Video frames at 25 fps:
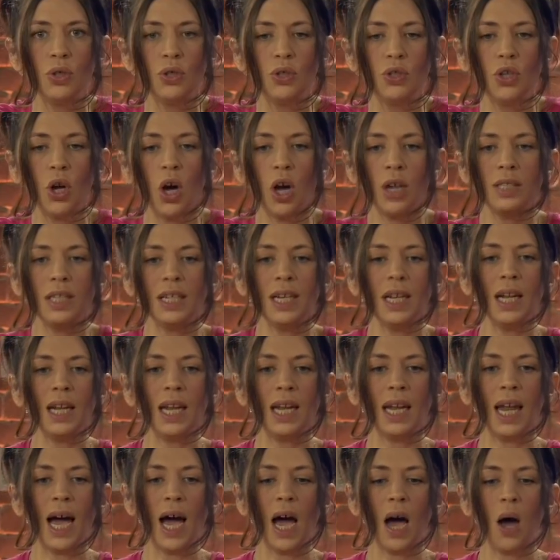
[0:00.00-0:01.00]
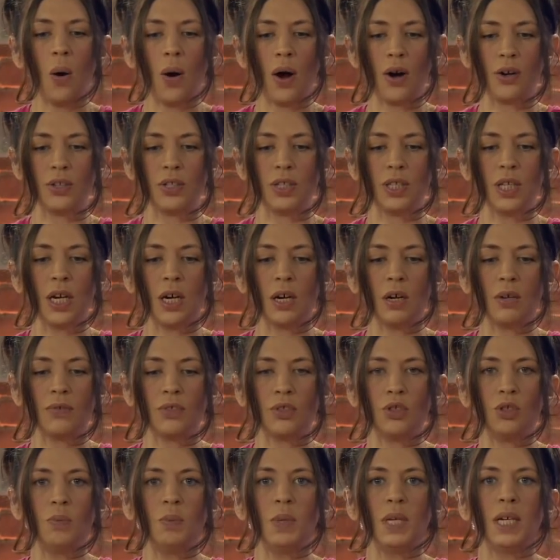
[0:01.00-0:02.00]
not allow
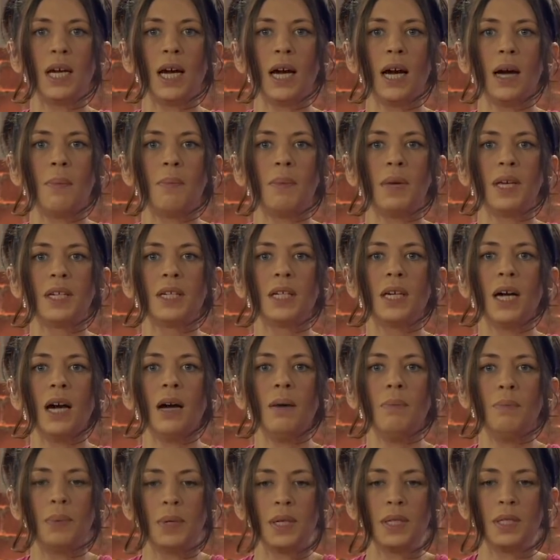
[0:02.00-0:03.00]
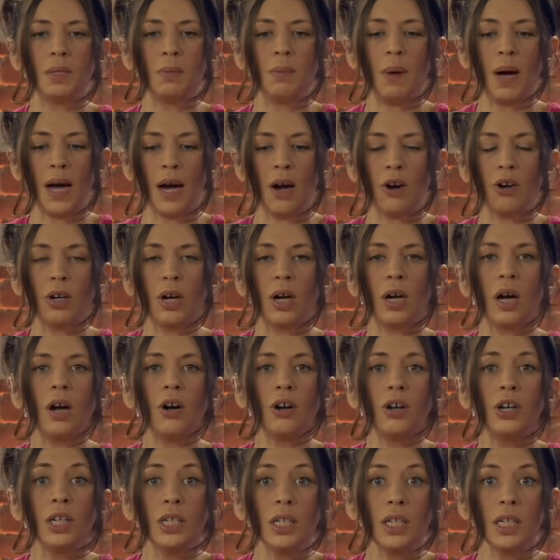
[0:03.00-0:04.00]
ourselves to become encompassed by our
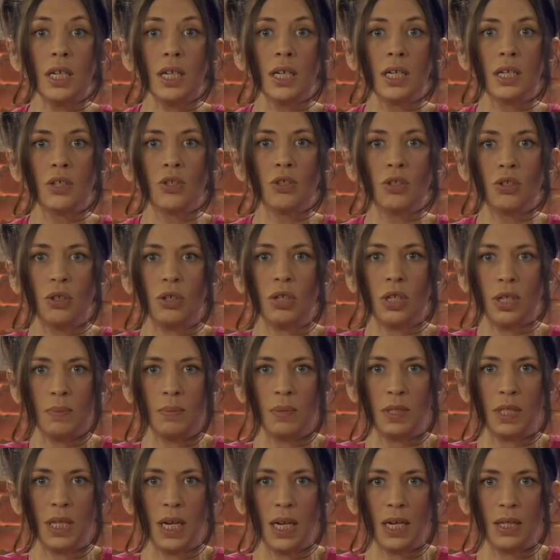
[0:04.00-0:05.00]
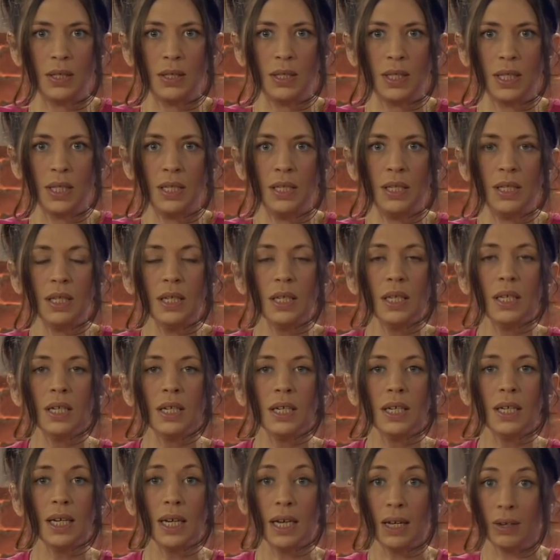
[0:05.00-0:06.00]
current circumstances,
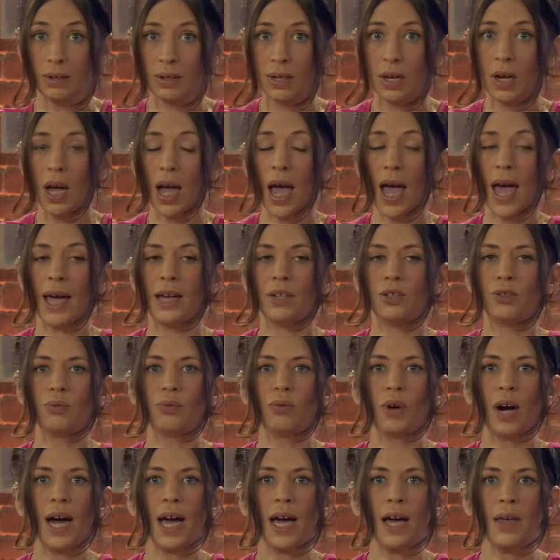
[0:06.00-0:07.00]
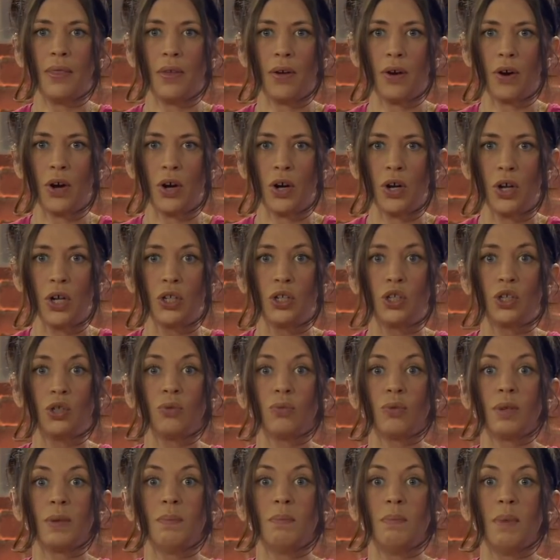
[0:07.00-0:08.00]
and rather to
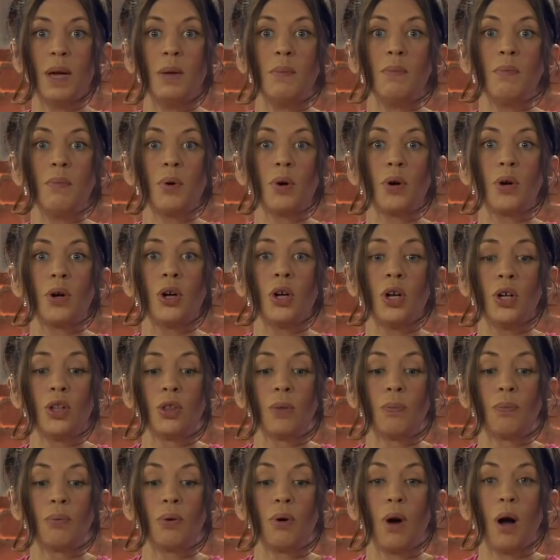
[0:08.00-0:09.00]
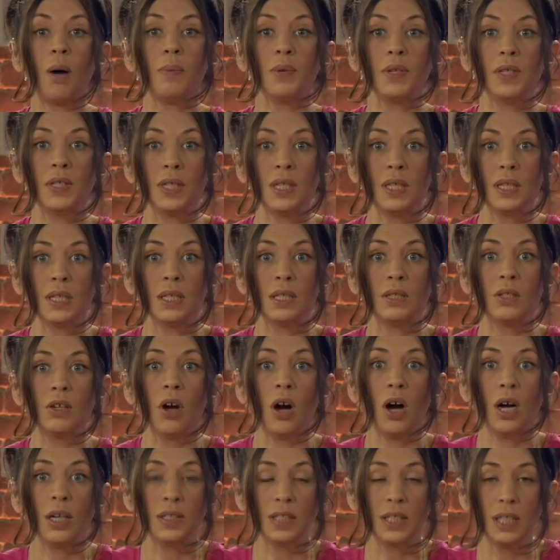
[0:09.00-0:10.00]
remember the promises that
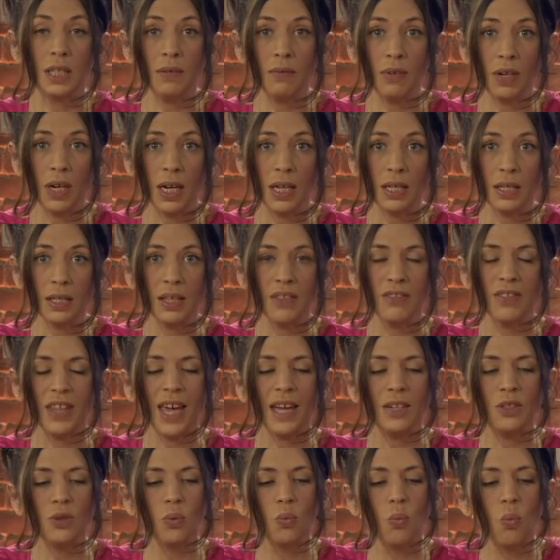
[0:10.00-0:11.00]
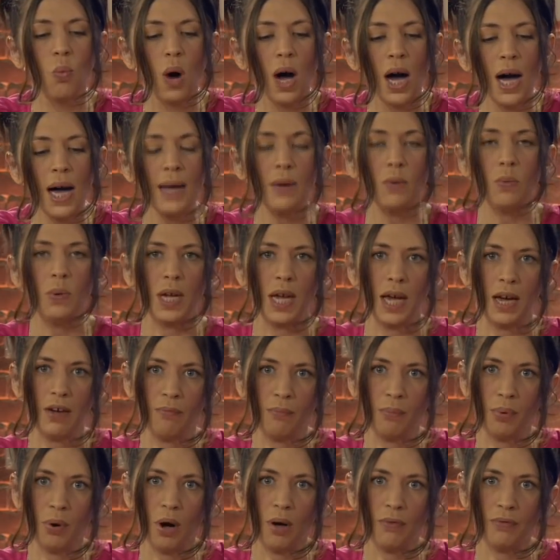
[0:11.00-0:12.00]
God's given us. That's why we
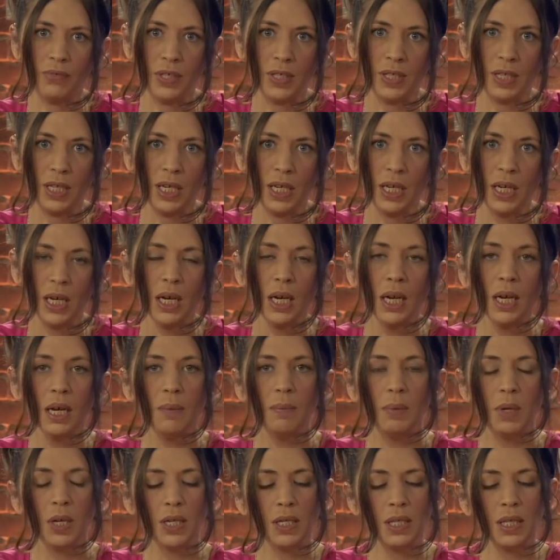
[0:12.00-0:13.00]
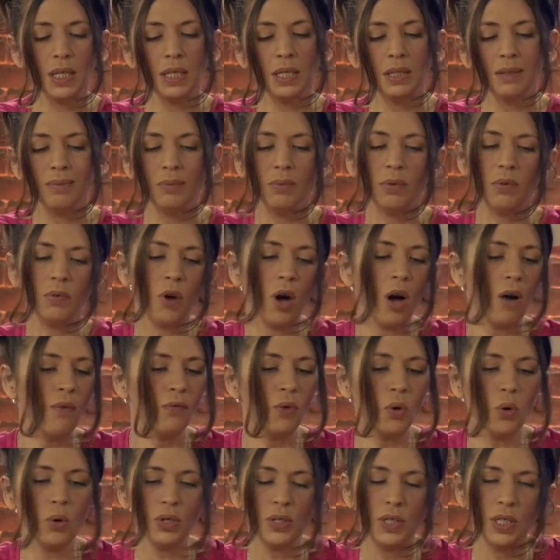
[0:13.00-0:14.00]
have prophecy, because
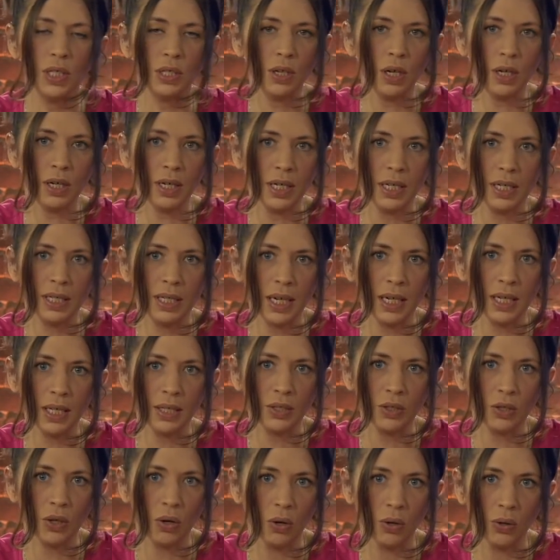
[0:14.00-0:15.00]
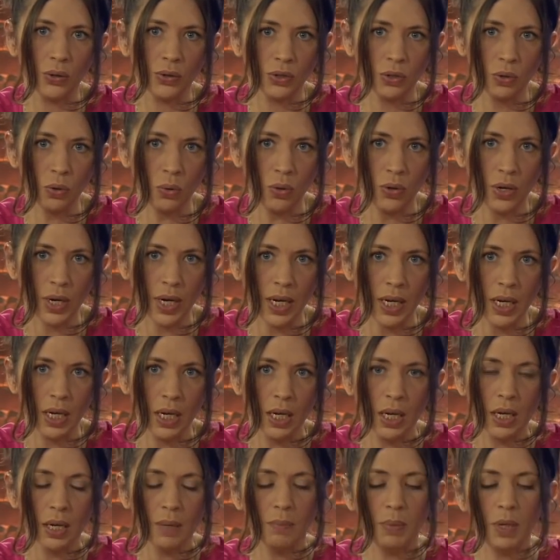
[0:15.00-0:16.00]
of course, he's not going to tell us the whole story,
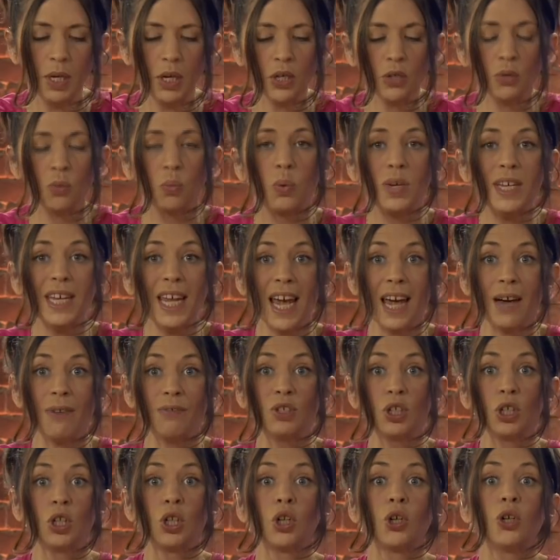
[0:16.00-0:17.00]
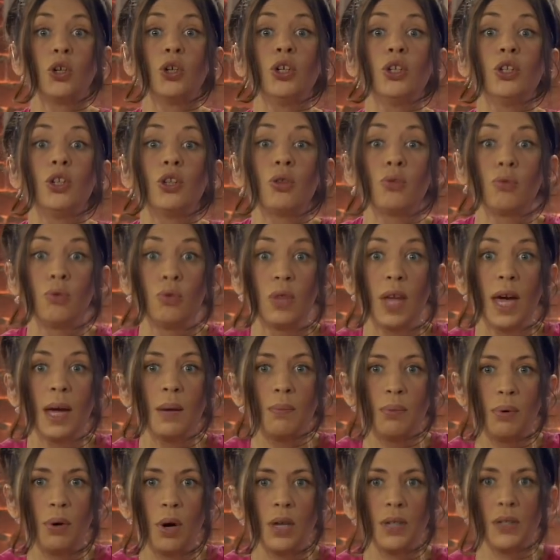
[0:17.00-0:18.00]
because we have to learn through
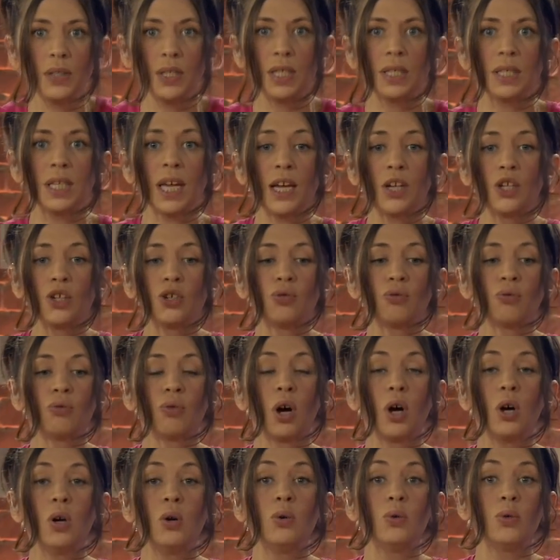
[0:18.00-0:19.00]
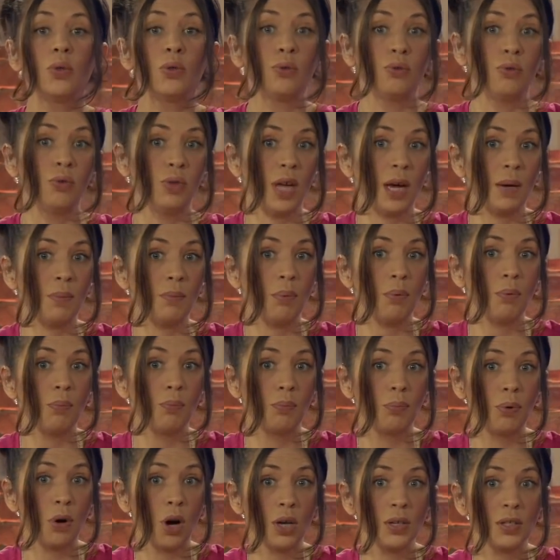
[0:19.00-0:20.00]
that process and grow through that
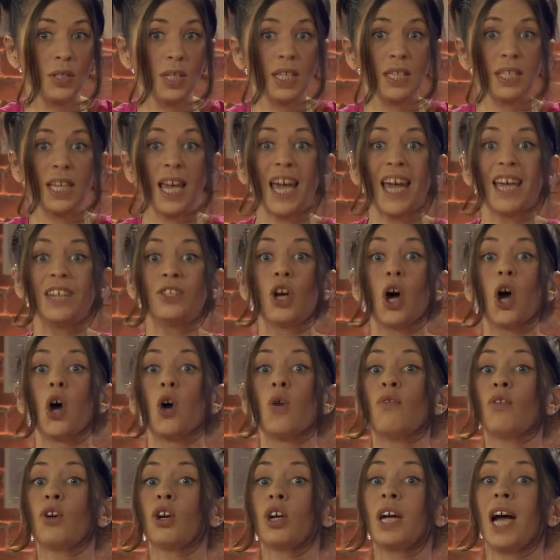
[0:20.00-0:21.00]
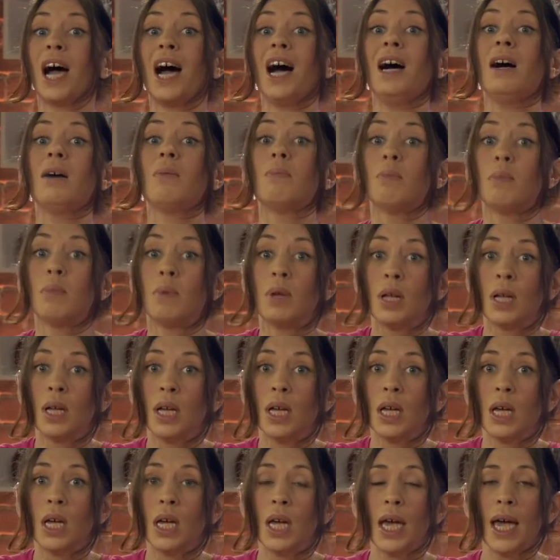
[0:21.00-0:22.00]
process and overcome.
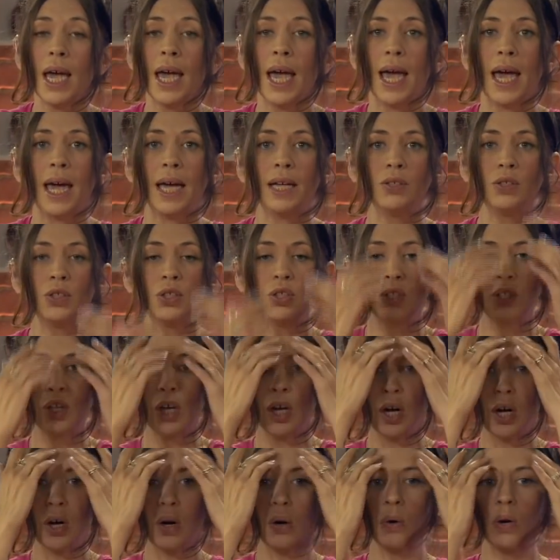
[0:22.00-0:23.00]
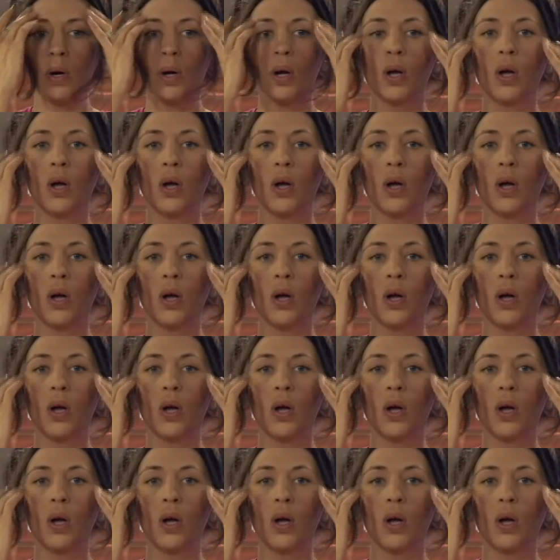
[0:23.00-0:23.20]
And so